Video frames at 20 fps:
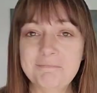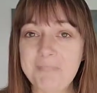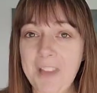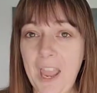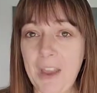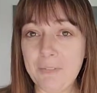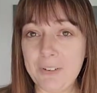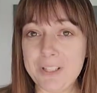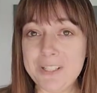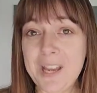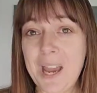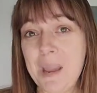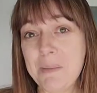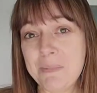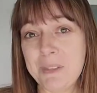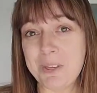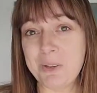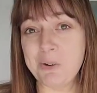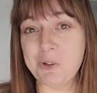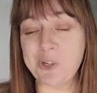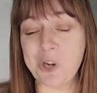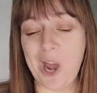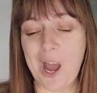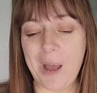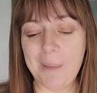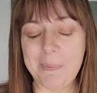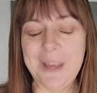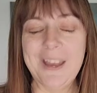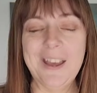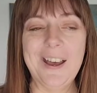every time that you
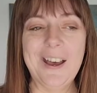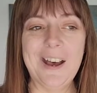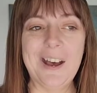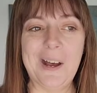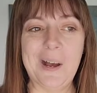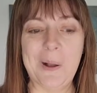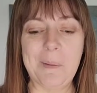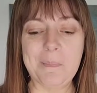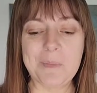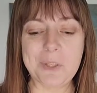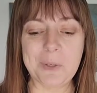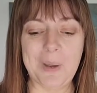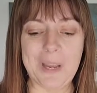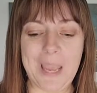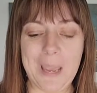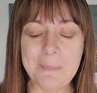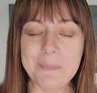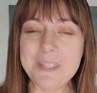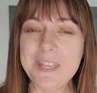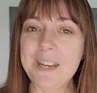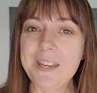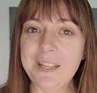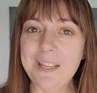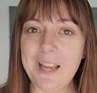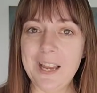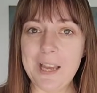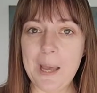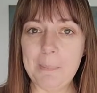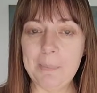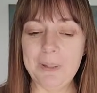shop. Um, so I am sending
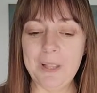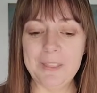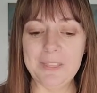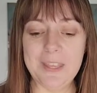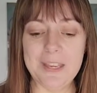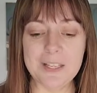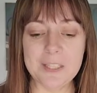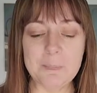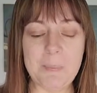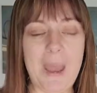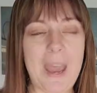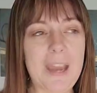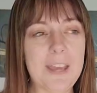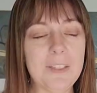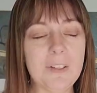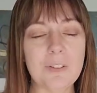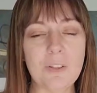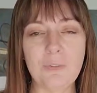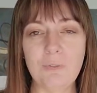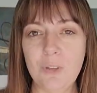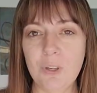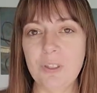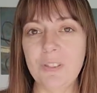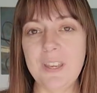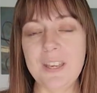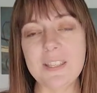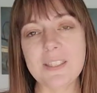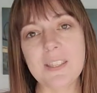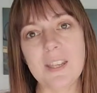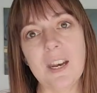a couple of things back. There's a few
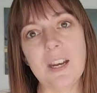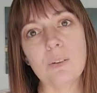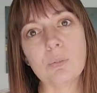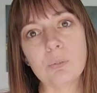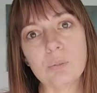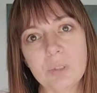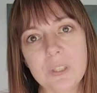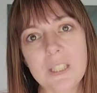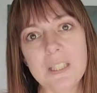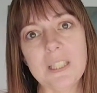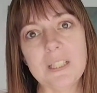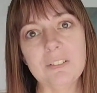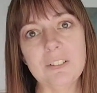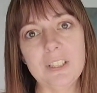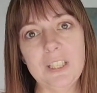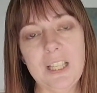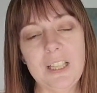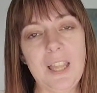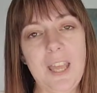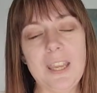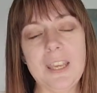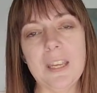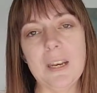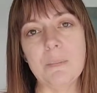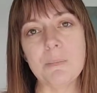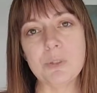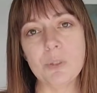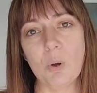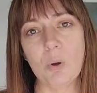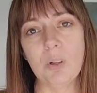things that I really, really like and
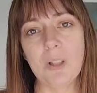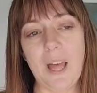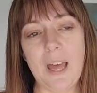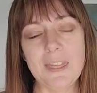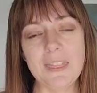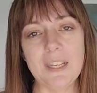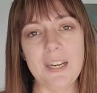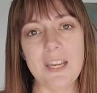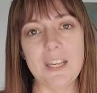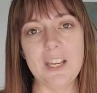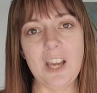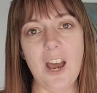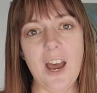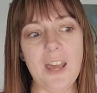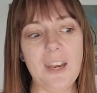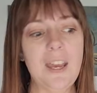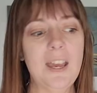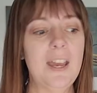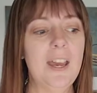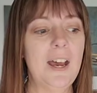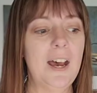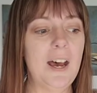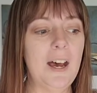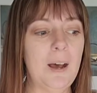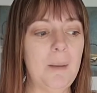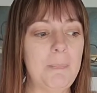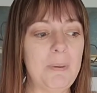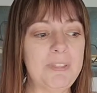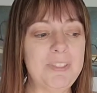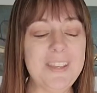I'm so glad that I got,
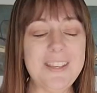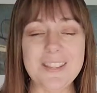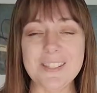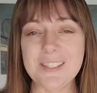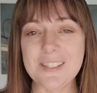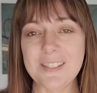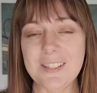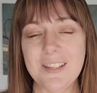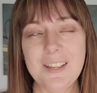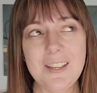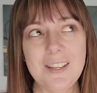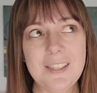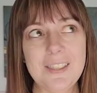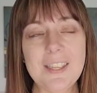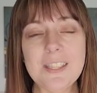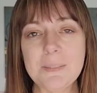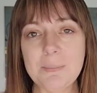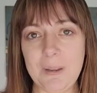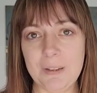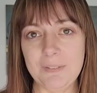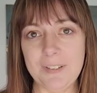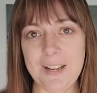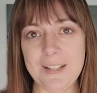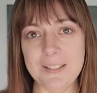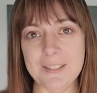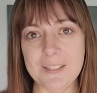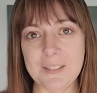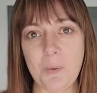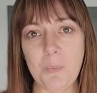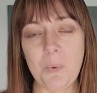um, but this, this, my
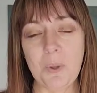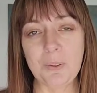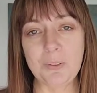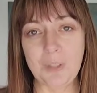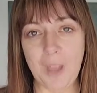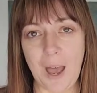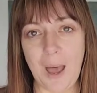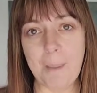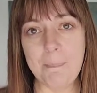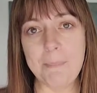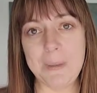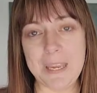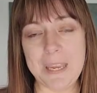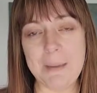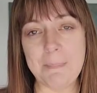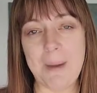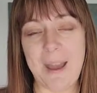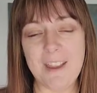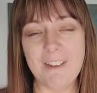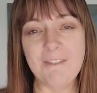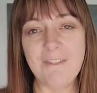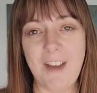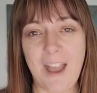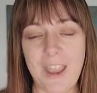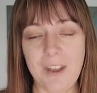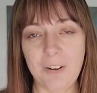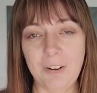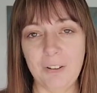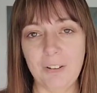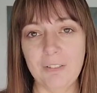friends, will not be my
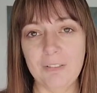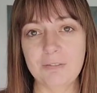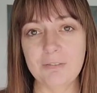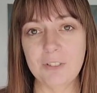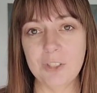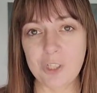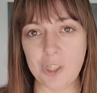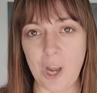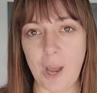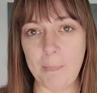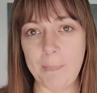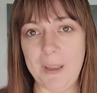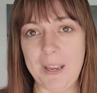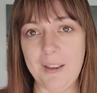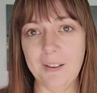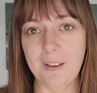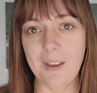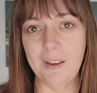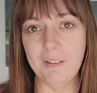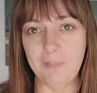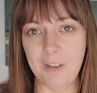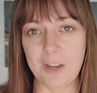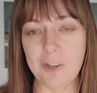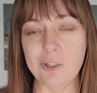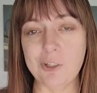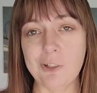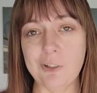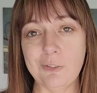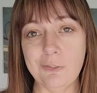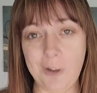final shopping
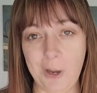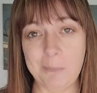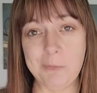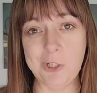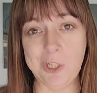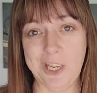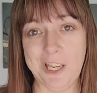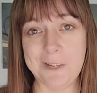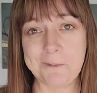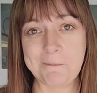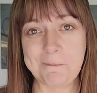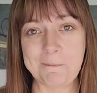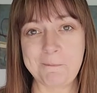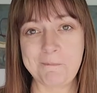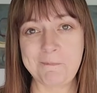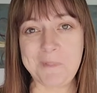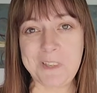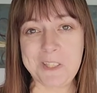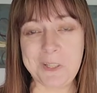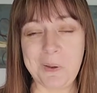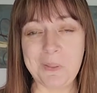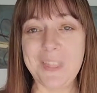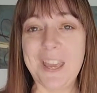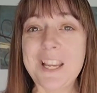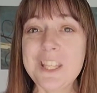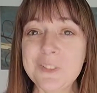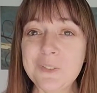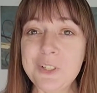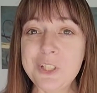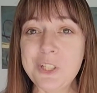adventure from Shein. So
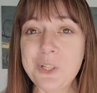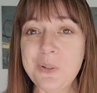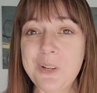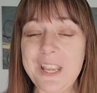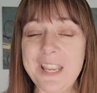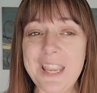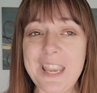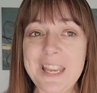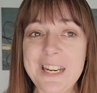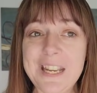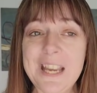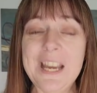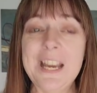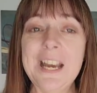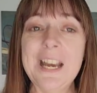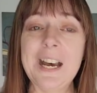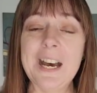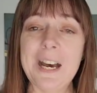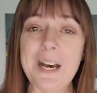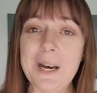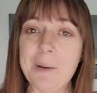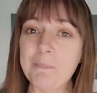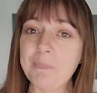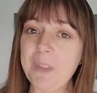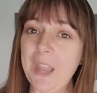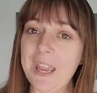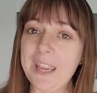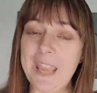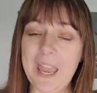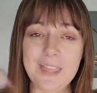thanks for tuning in. Um,
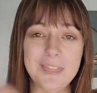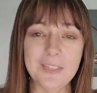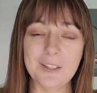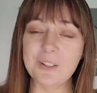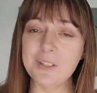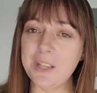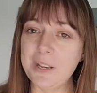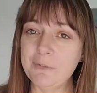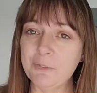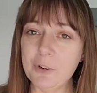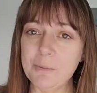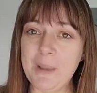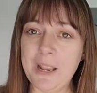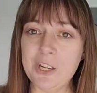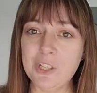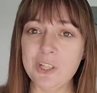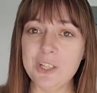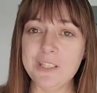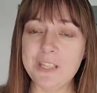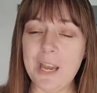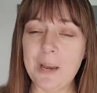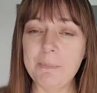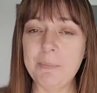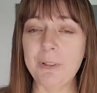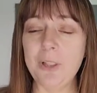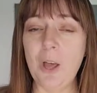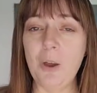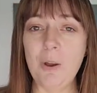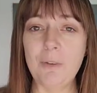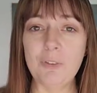again, there's information down
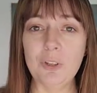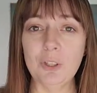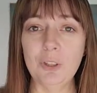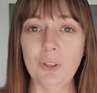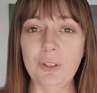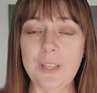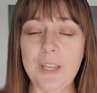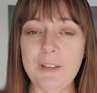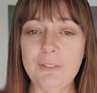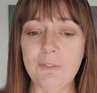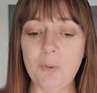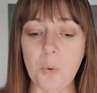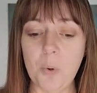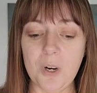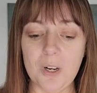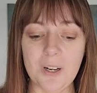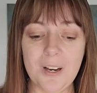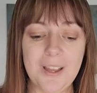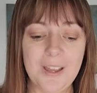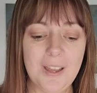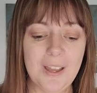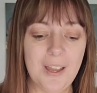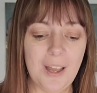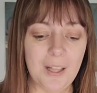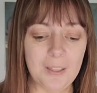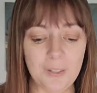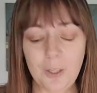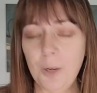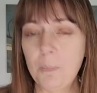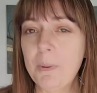below if you're looking for a
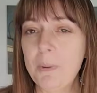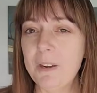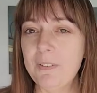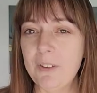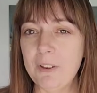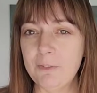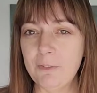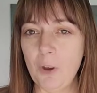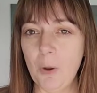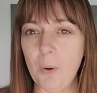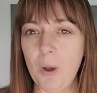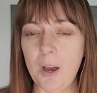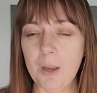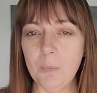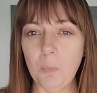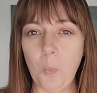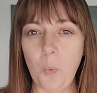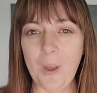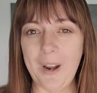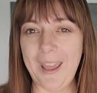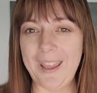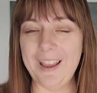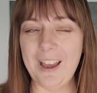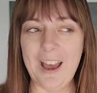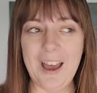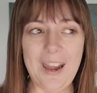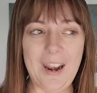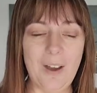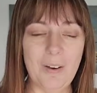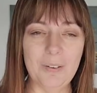little bit of info on what I
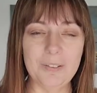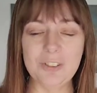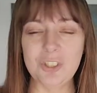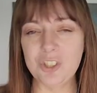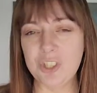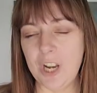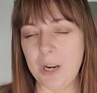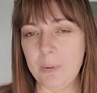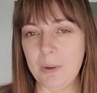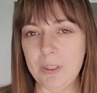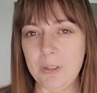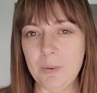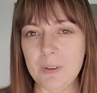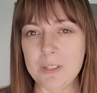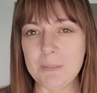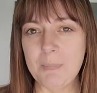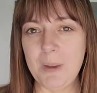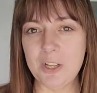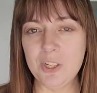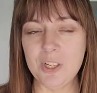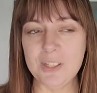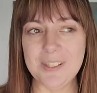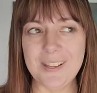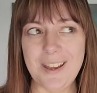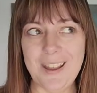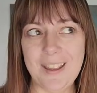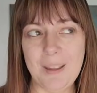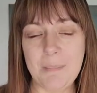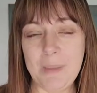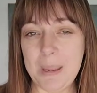got. I'll share with you as much as
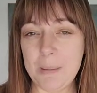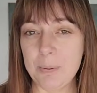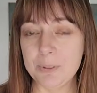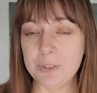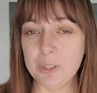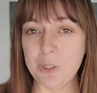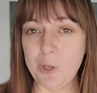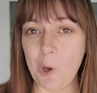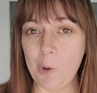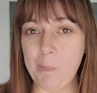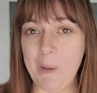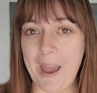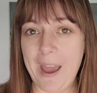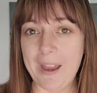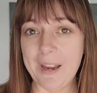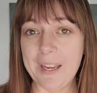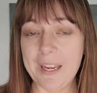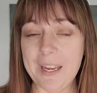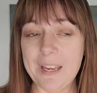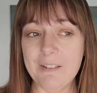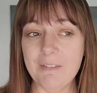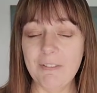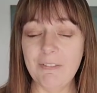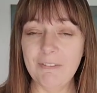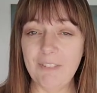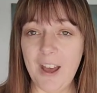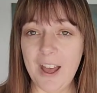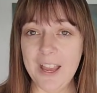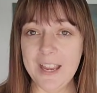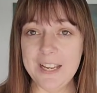I am able to go back and
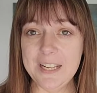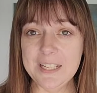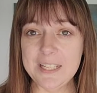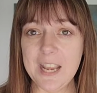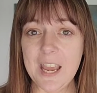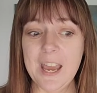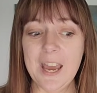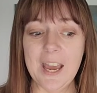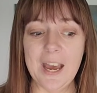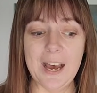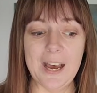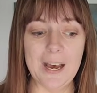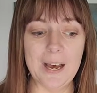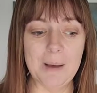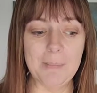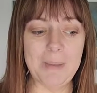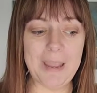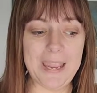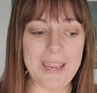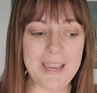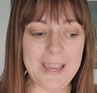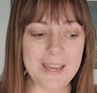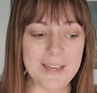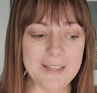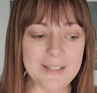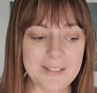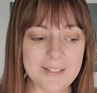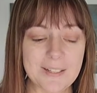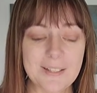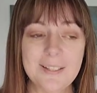find. Um,
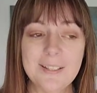and